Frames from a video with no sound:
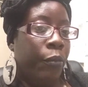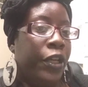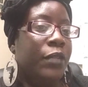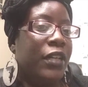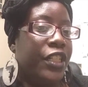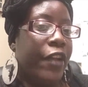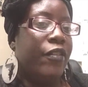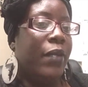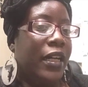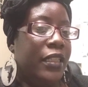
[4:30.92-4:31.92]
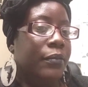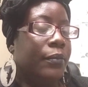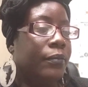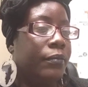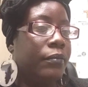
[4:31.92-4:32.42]
pretty much everybody
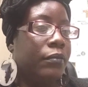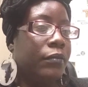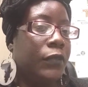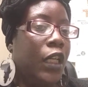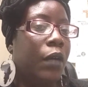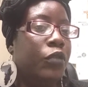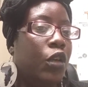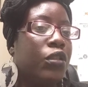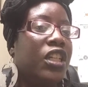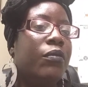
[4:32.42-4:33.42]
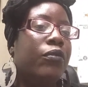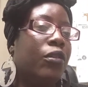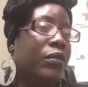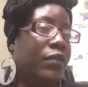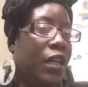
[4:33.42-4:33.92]
knows some
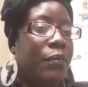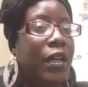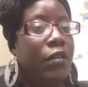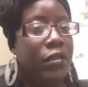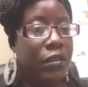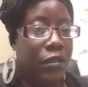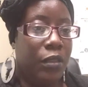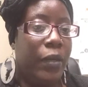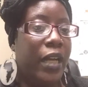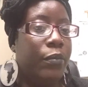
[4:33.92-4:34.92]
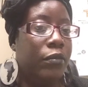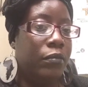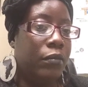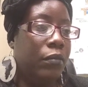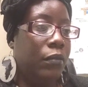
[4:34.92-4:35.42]
form about the Bible,
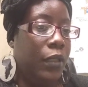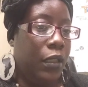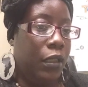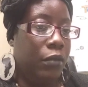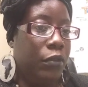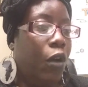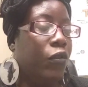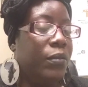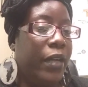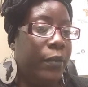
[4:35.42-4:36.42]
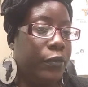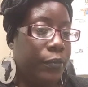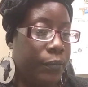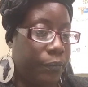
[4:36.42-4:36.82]
the Holy Bible,